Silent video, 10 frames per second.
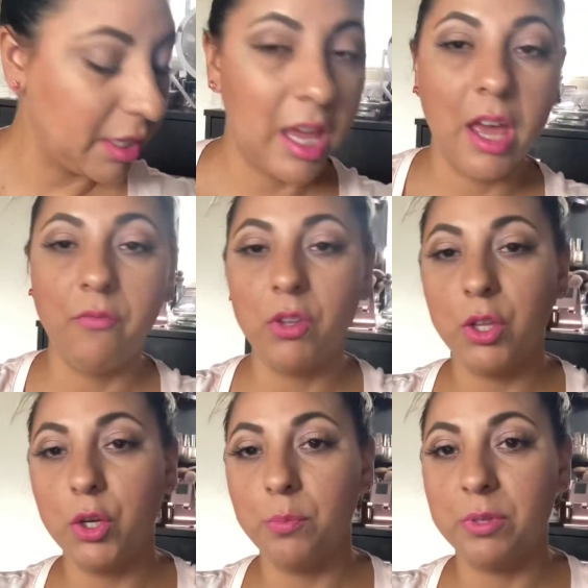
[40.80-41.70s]

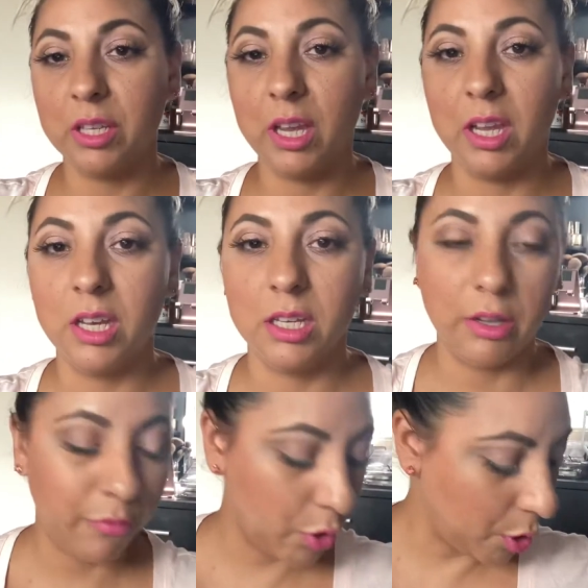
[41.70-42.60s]
envelopes and
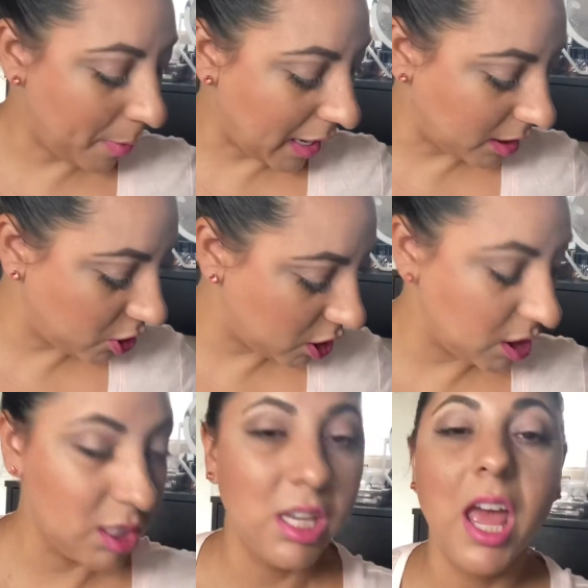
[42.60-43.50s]
foil
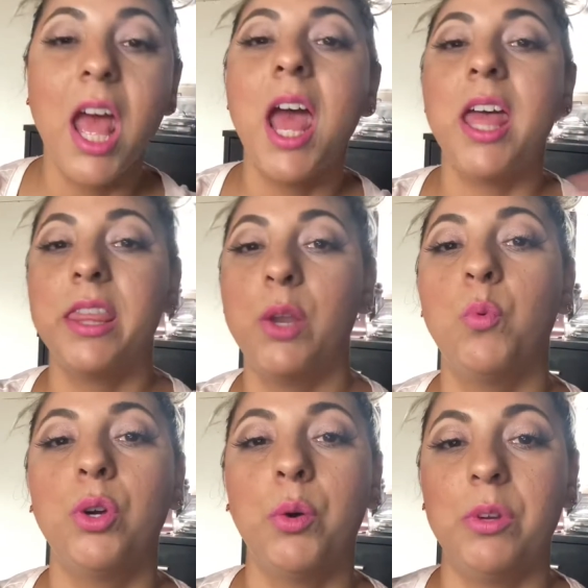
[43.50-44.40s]
packages, and then we'll
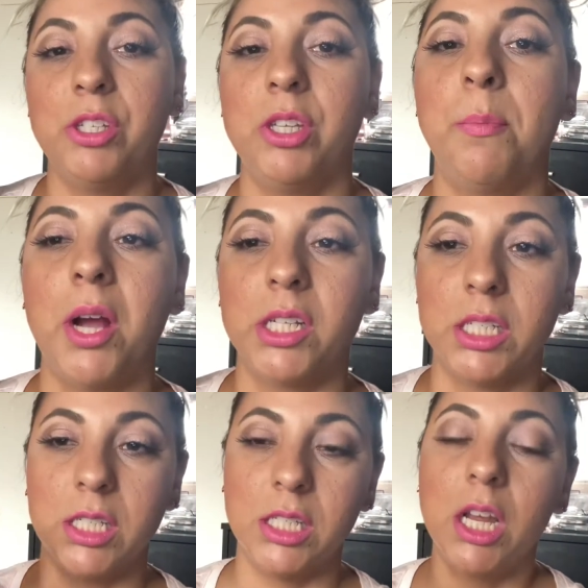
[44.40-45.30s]
go into the
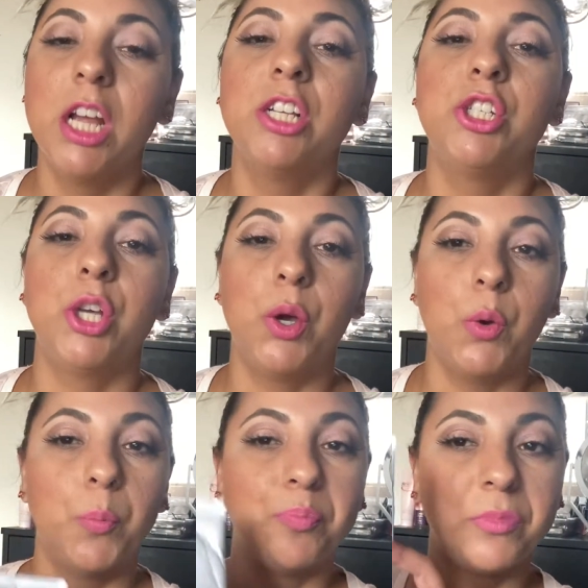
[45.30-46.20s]
boxes. So
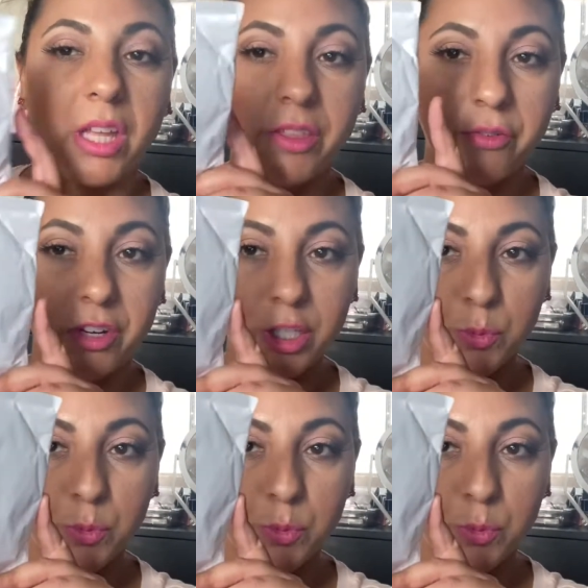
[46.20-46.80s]
the first